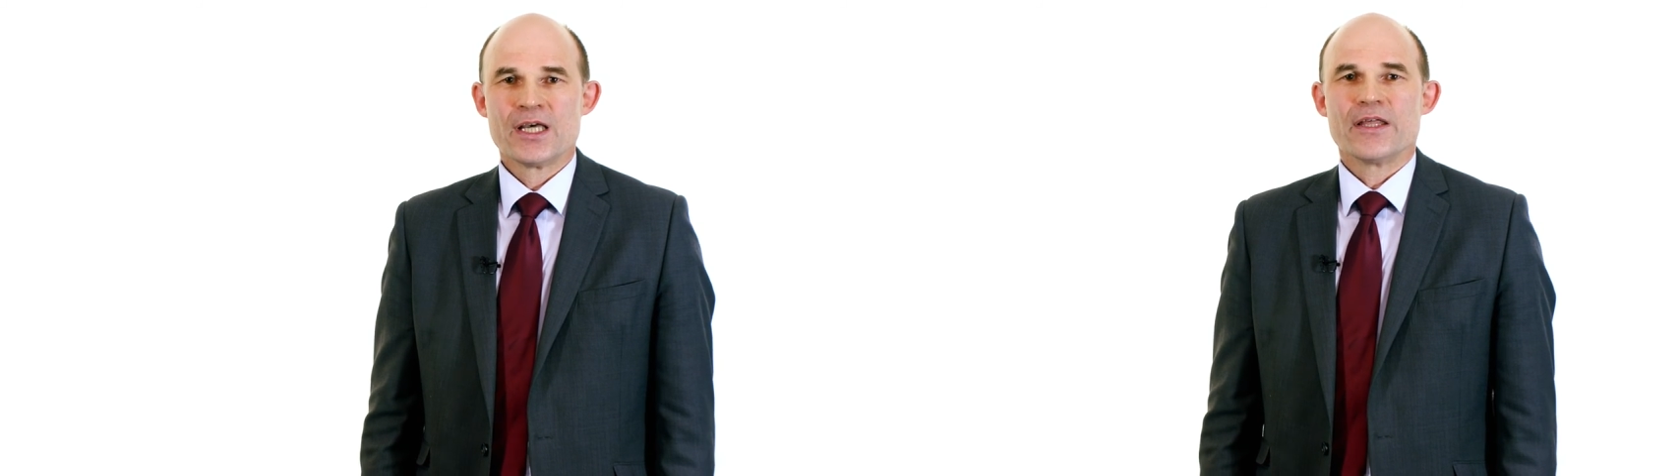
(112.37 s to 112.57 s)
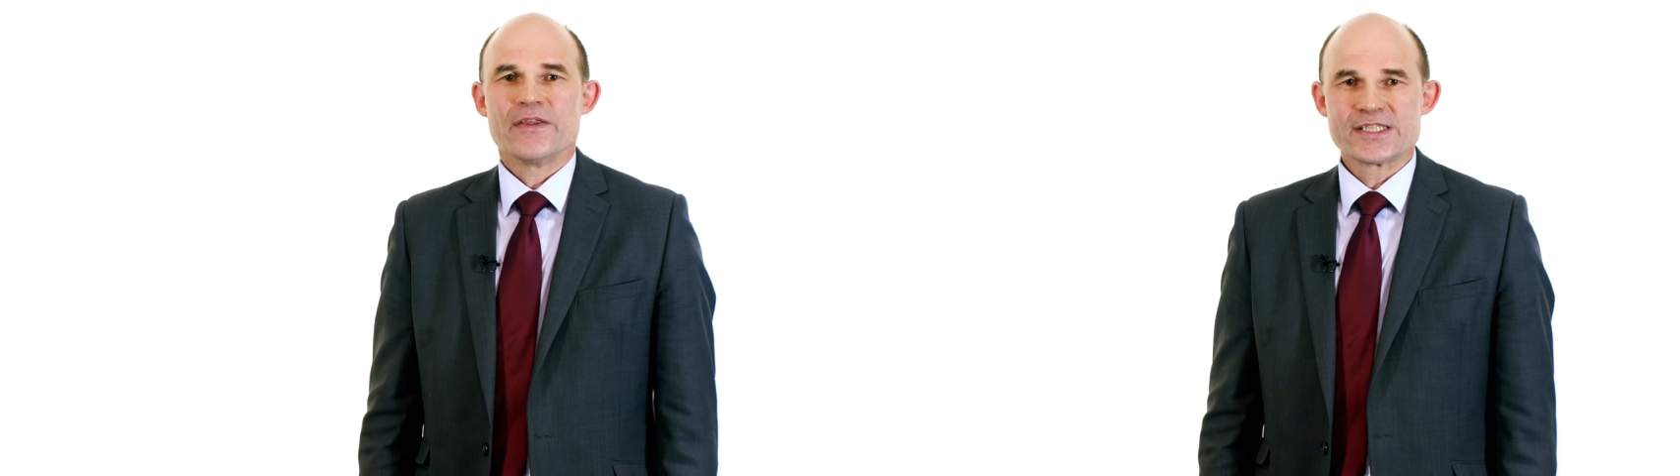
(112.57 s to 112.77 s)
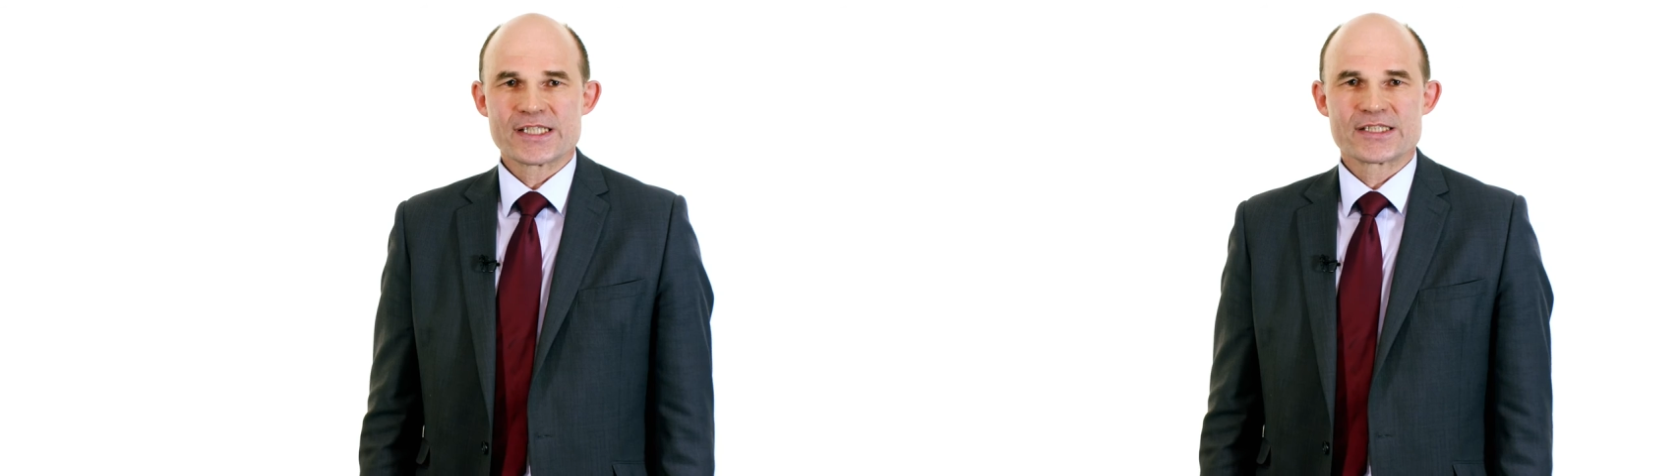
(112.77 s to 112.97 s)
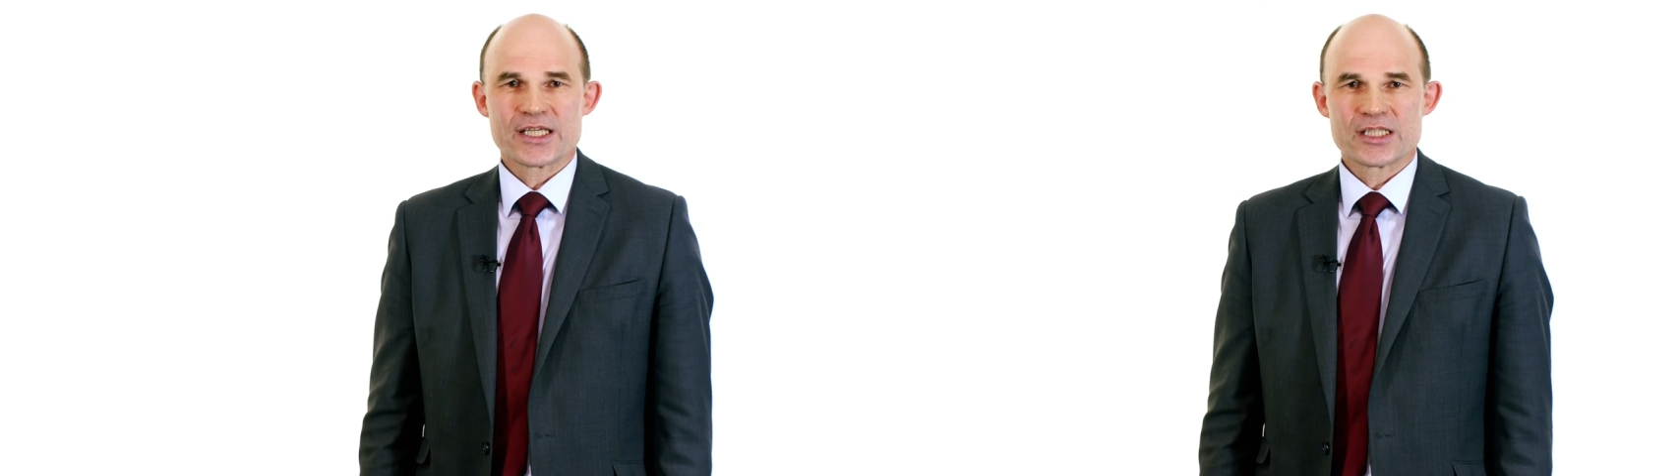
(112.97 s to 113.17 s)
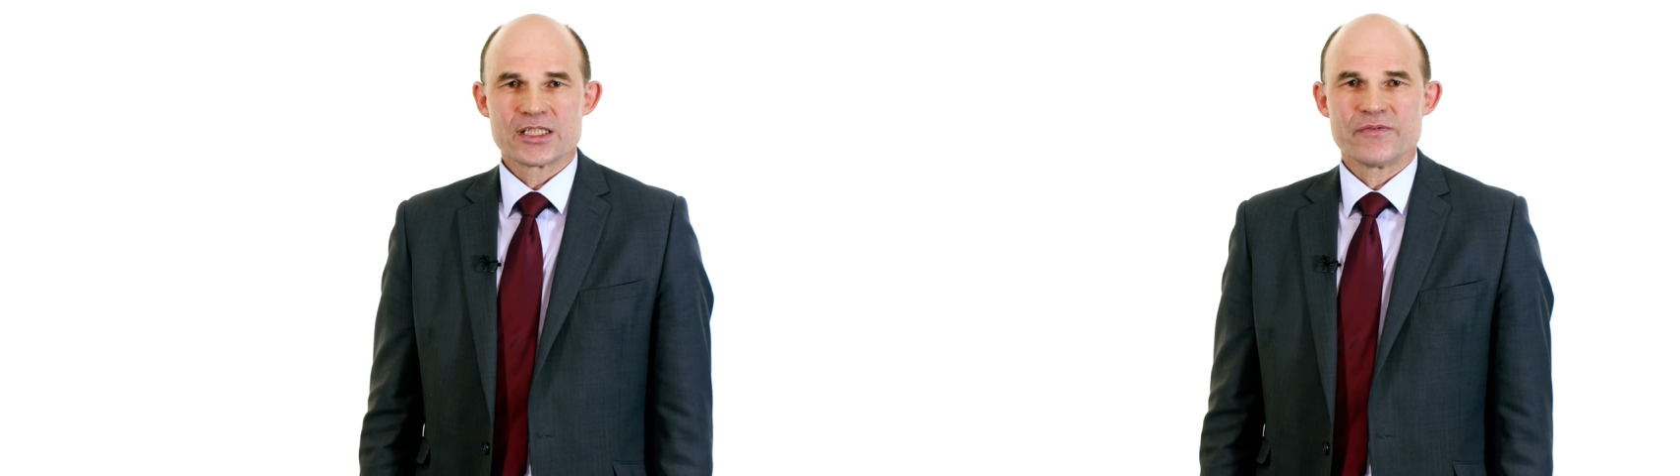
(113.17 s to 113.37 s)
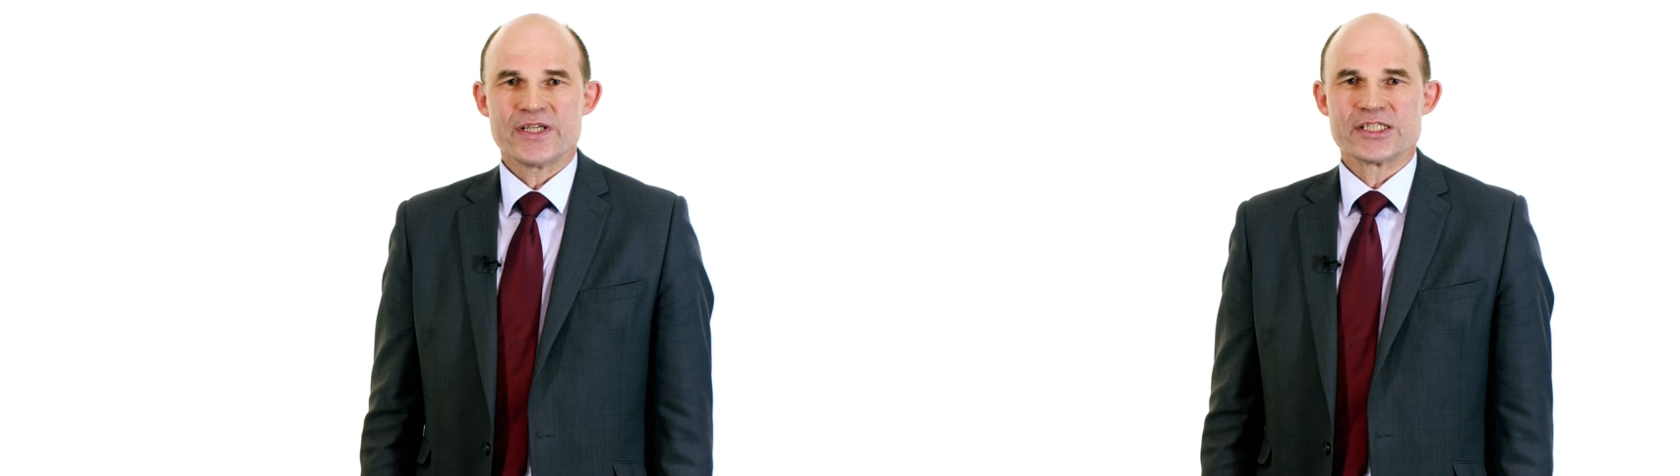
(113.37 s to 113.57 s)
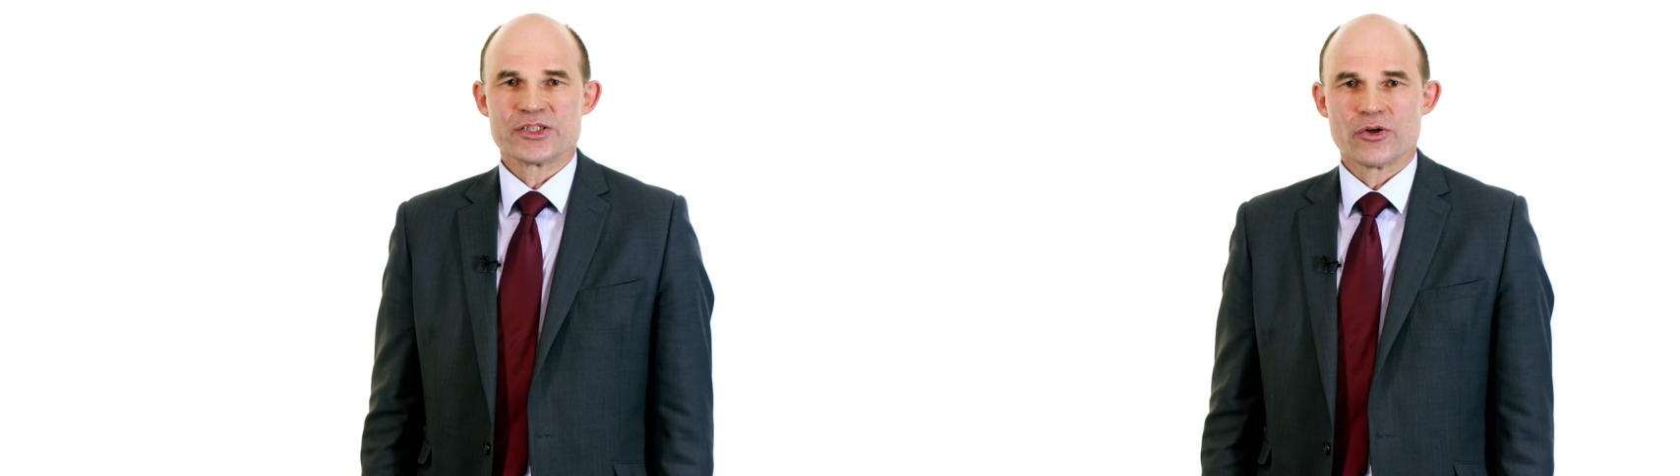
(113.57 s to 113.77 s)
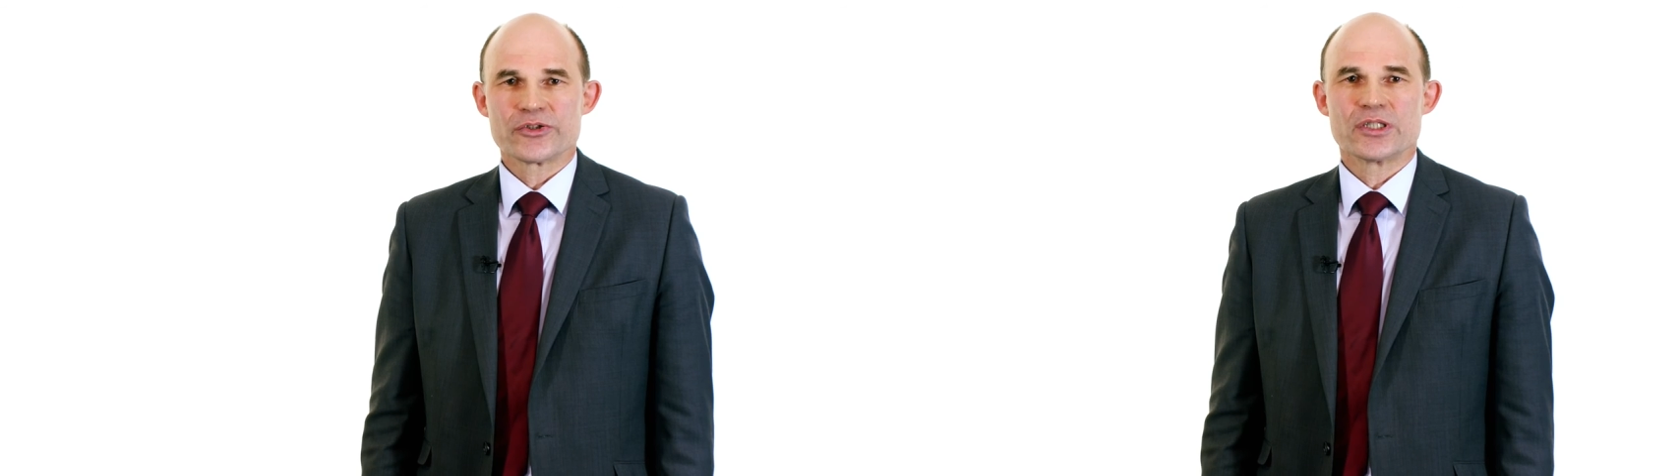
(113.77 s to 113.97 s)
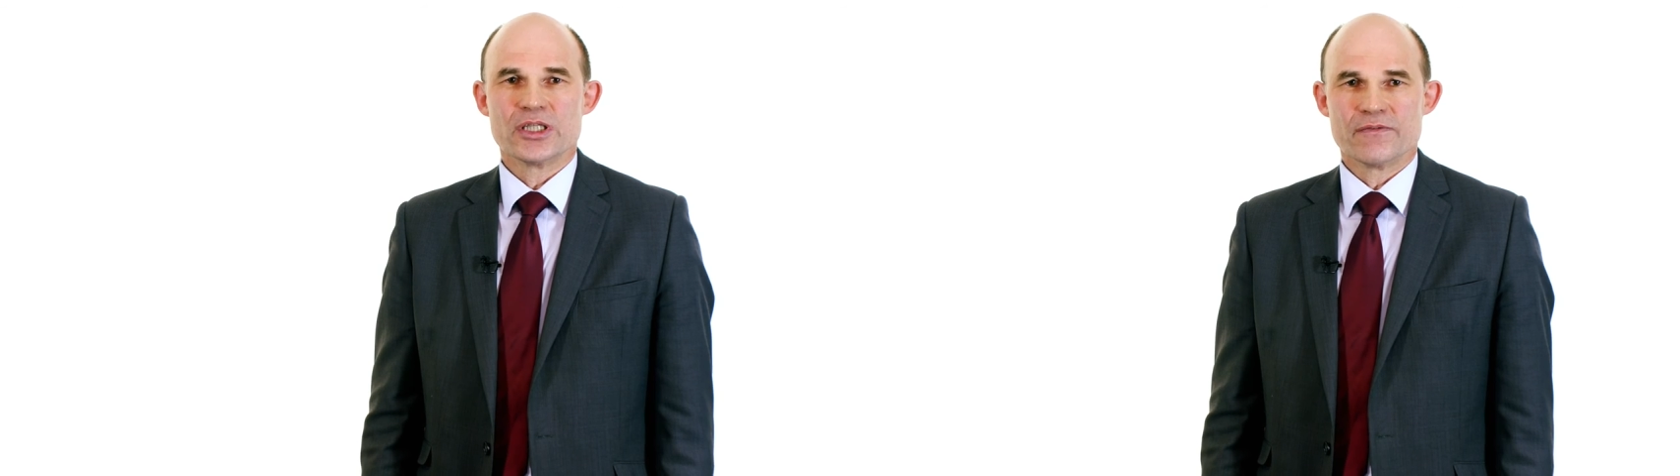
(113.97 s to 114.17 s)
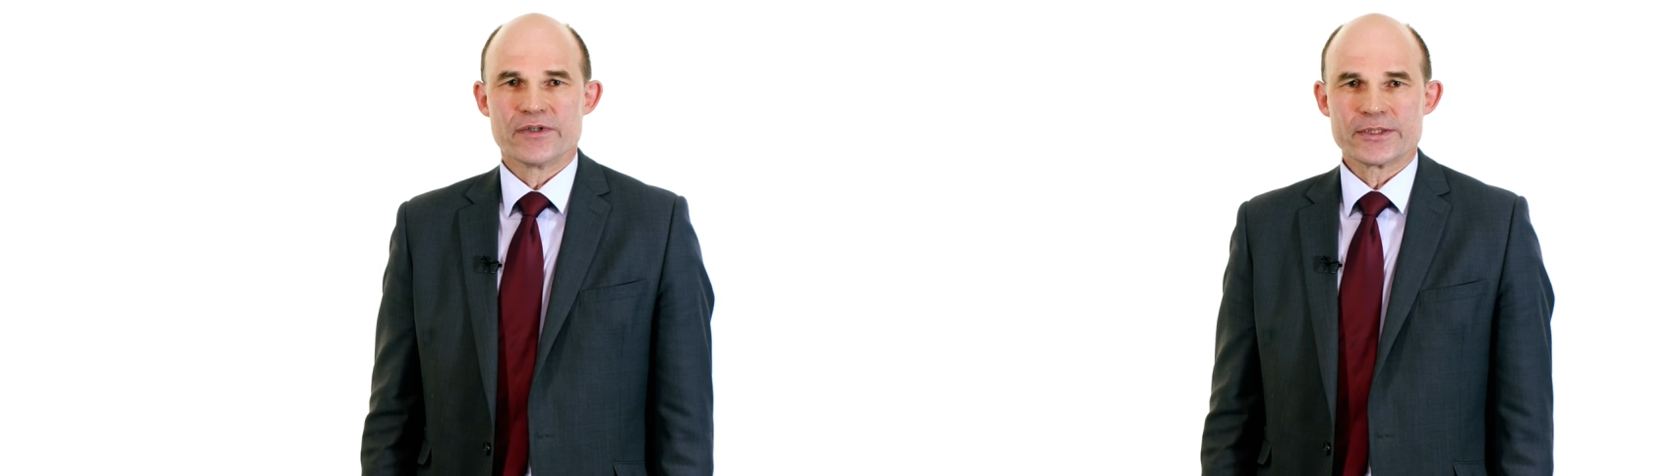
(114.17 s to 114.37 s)
This executive is not
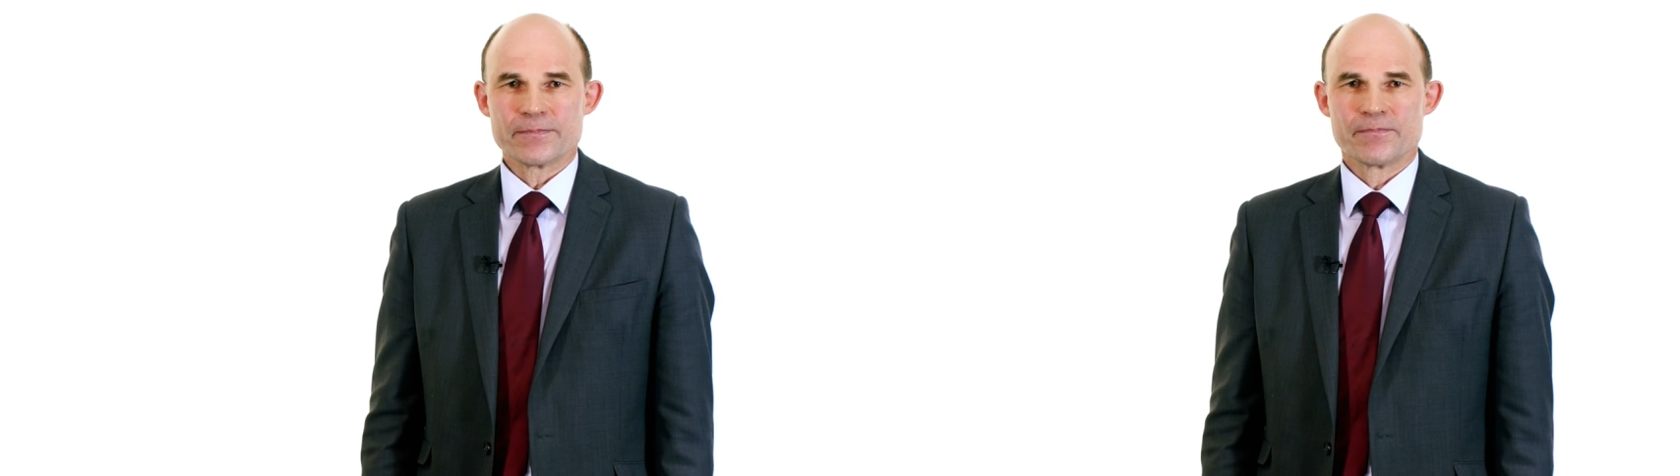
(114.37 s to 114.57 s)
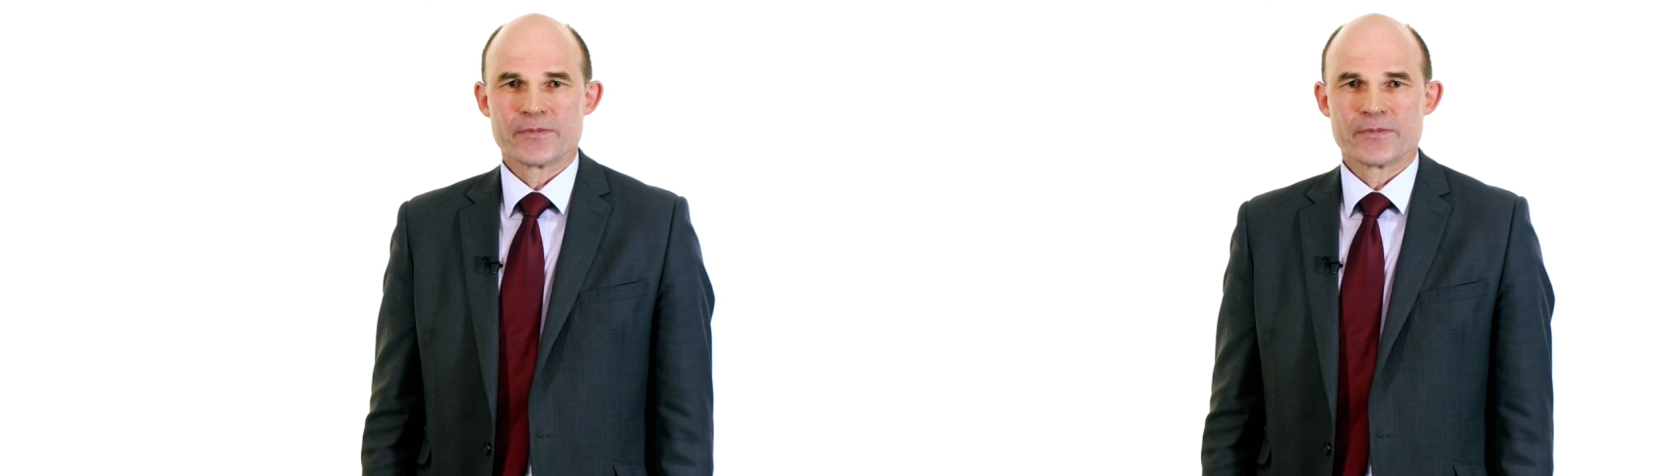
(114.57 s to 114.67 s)
delivering.